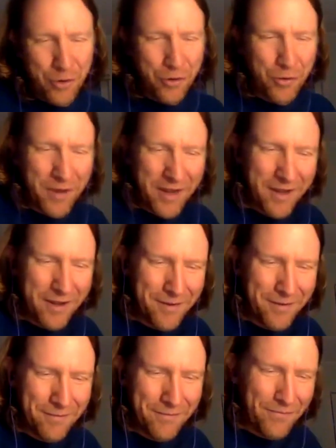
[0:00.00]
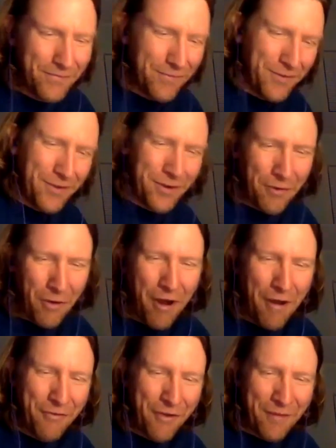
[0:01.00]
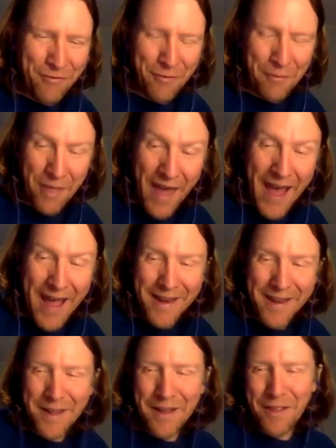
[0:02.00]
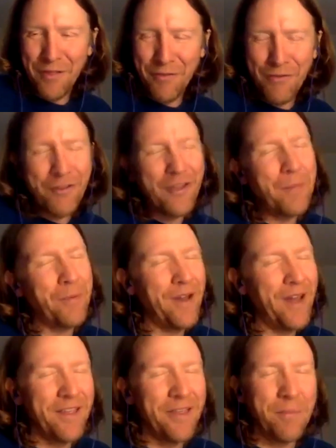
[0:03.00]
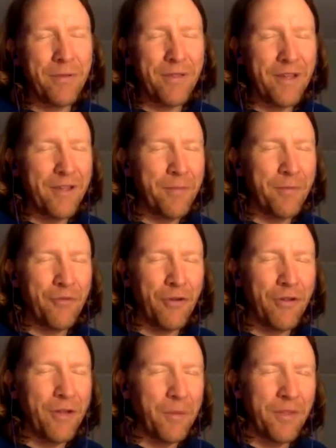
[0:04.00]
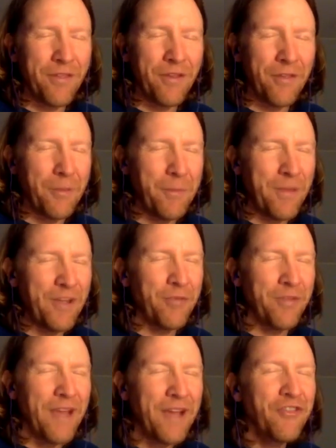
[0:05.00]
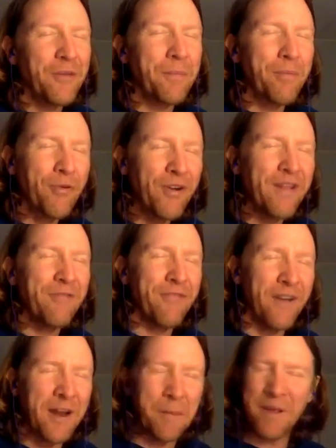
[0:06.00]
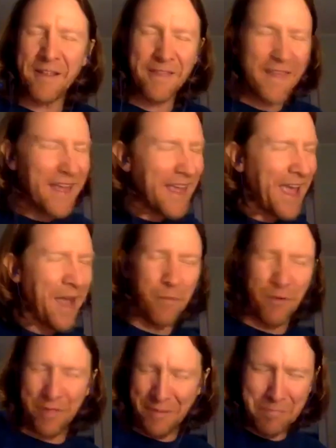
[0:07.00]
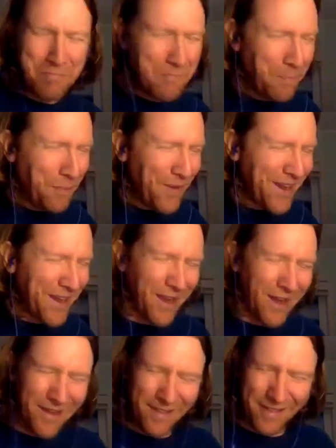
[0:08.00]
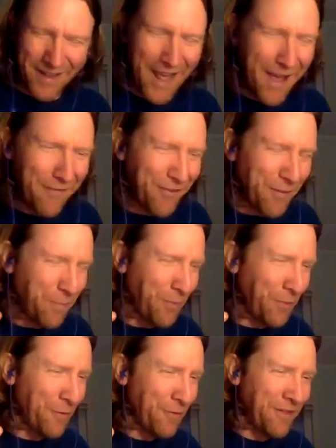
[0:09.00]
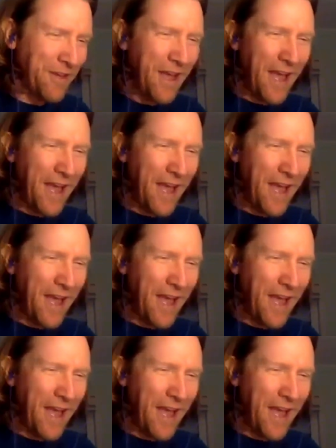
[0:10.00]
Quick, off ramp from that. The first couple of nights the police patrolling with us on the beach was actually pretty funny because they came with big guns and heavy boots,